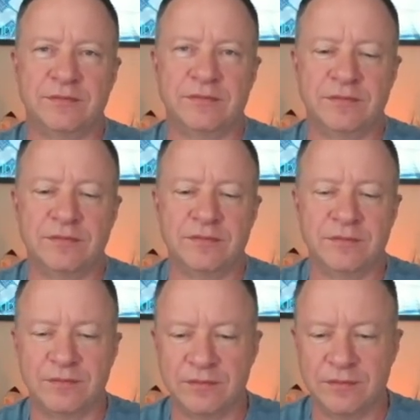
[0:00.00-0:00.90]

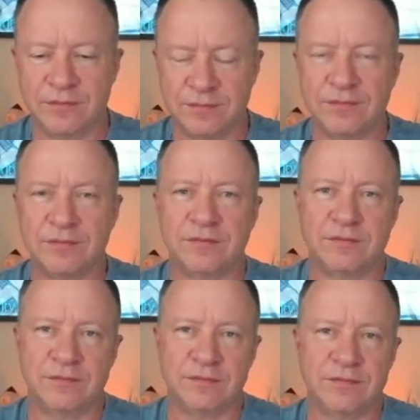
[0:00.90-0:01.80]

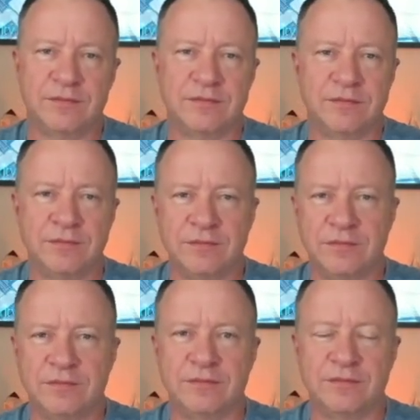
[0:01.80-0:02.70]

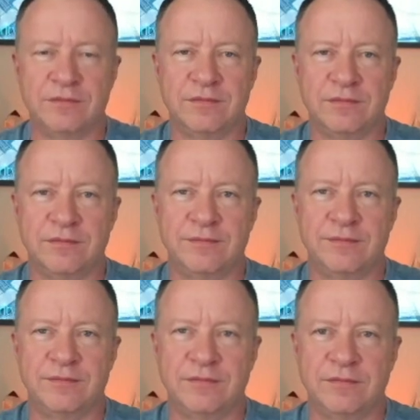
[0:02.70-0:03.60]

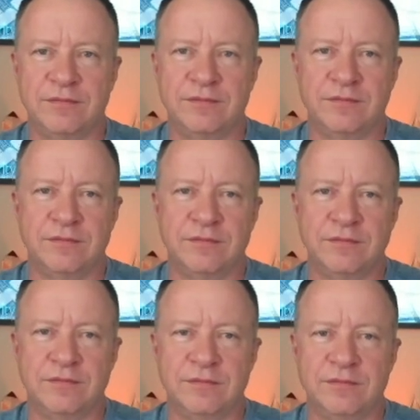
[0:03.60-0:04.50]

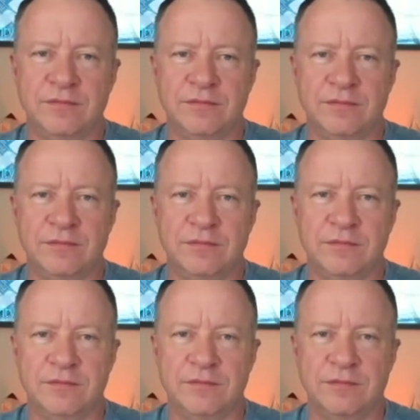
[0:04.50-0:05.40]

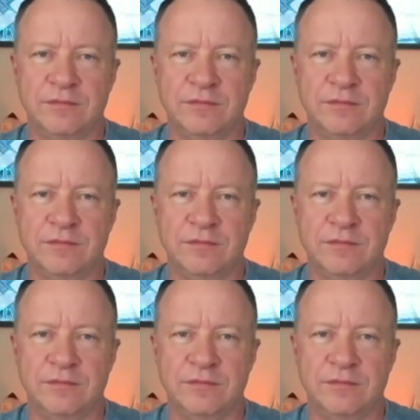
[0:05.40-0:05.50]
The person shown says nothing.